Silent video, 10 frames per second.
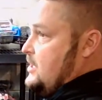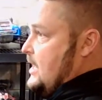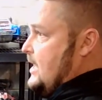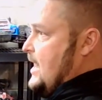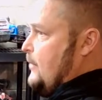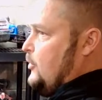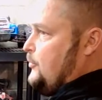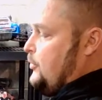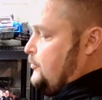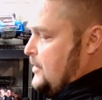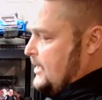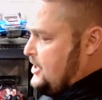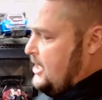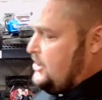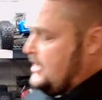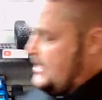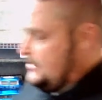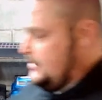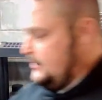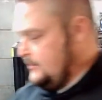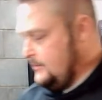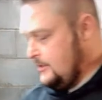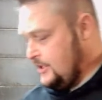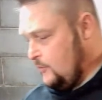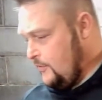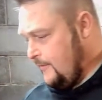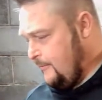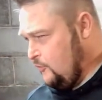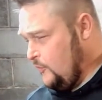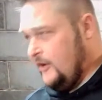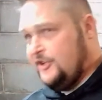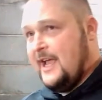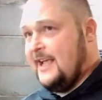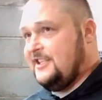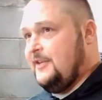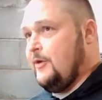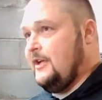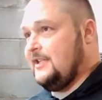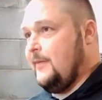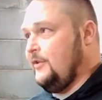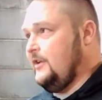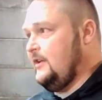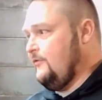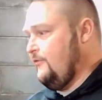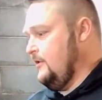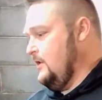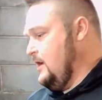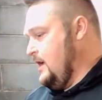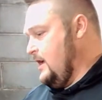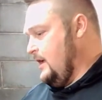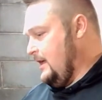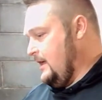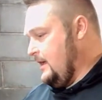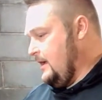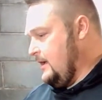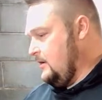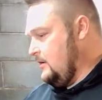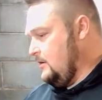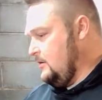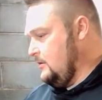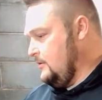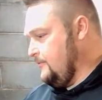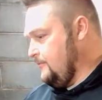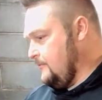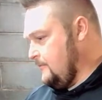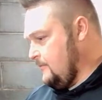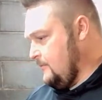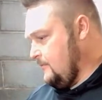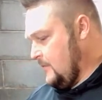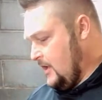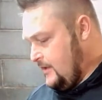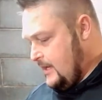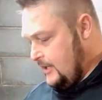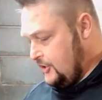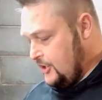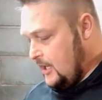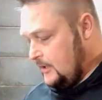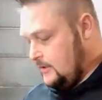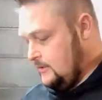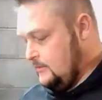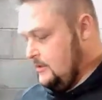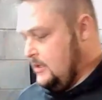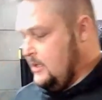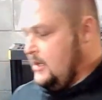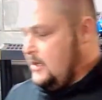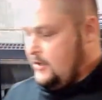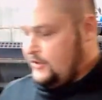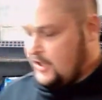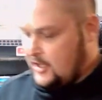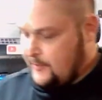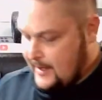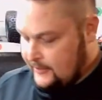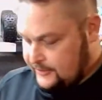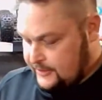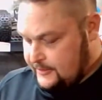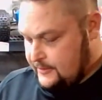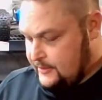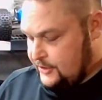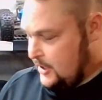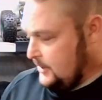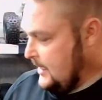I changed out the rear chassis brace, I believe, and the shock mounts, the shock